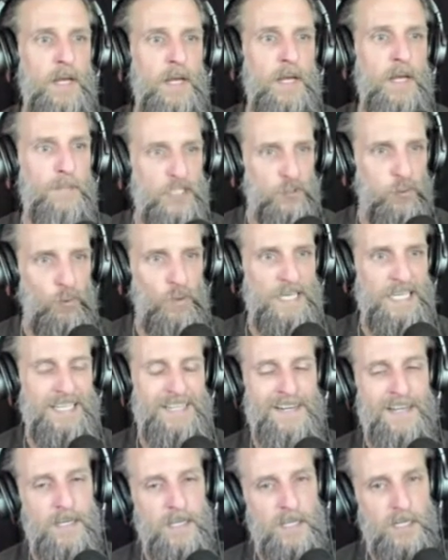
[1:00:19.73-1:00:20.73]

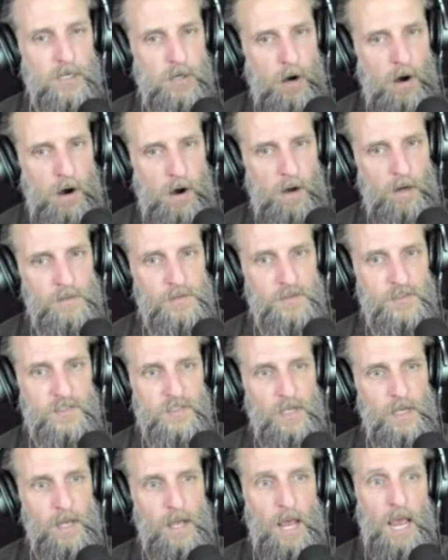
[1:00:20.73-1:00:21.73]
between
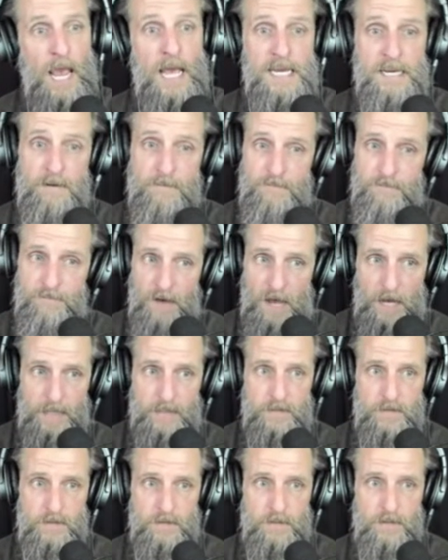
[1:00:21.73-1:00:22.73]
cause and effect.